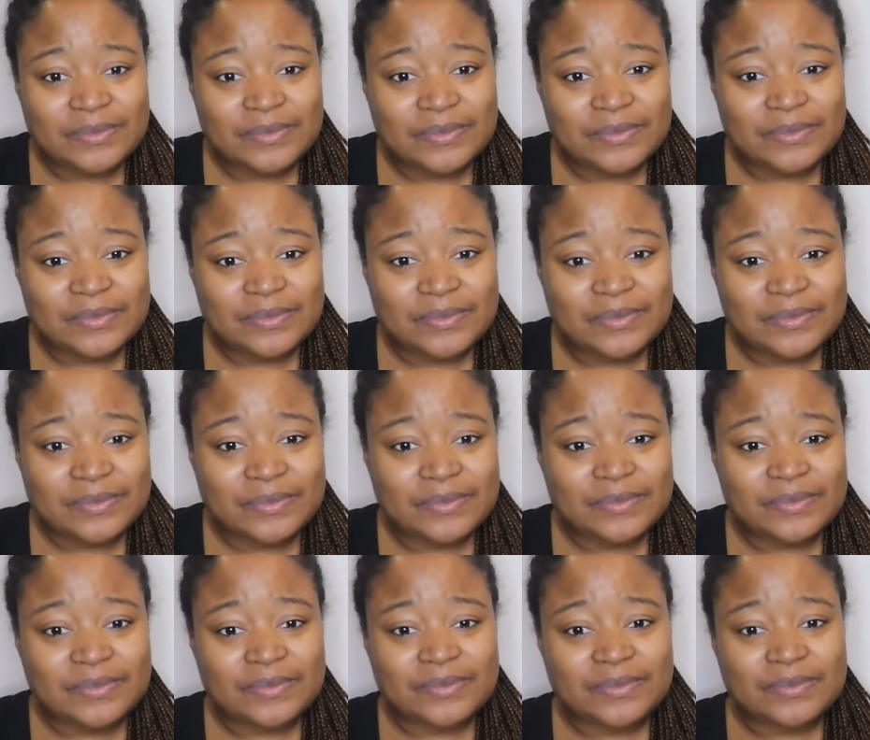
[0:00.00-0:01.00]

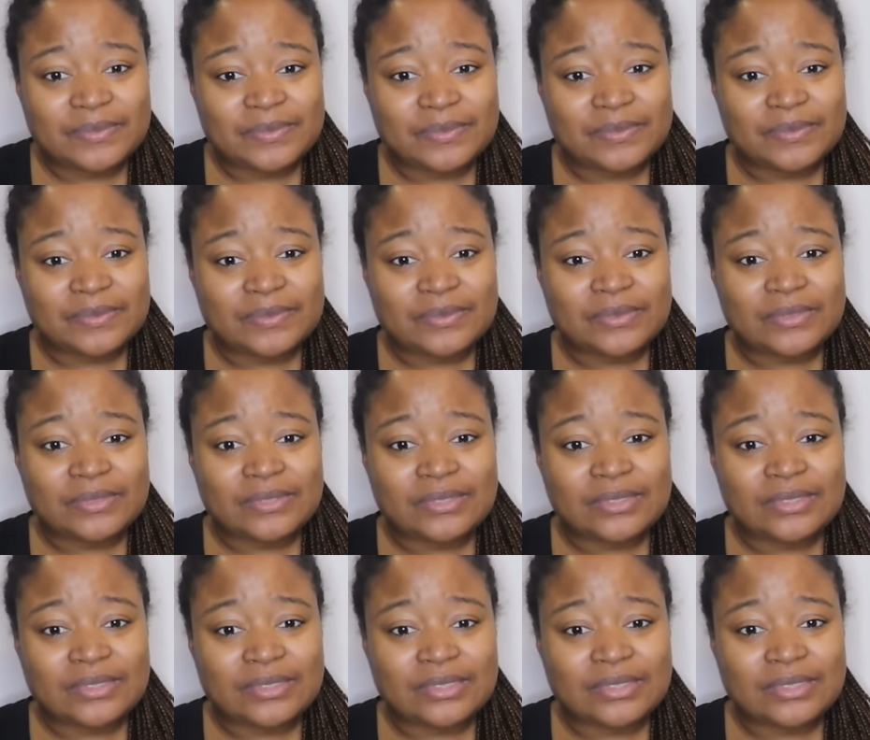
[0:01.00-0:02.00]

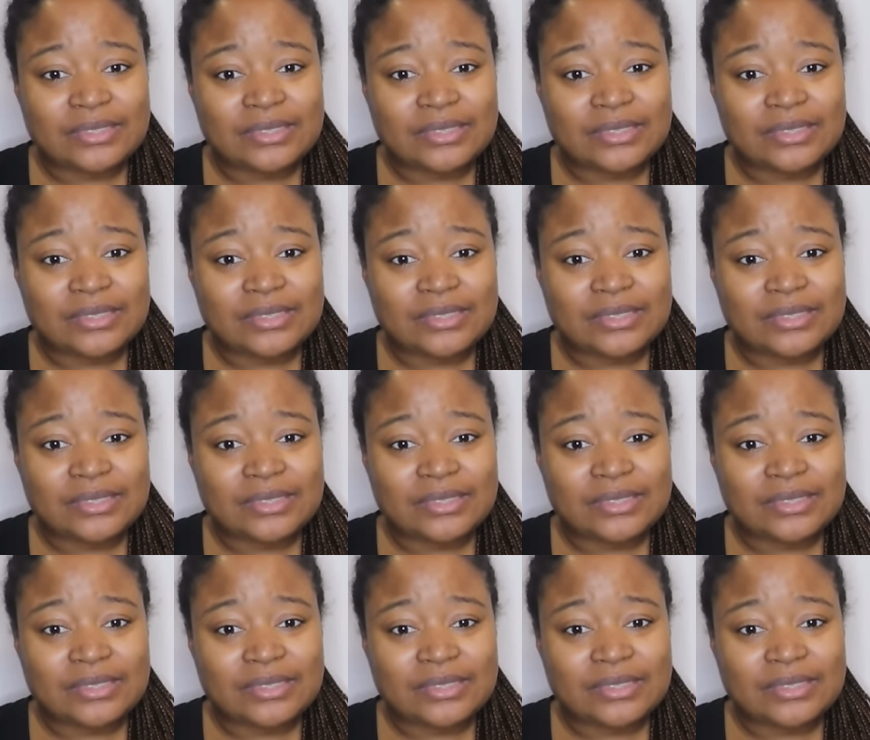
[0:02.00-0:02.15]
[no speech]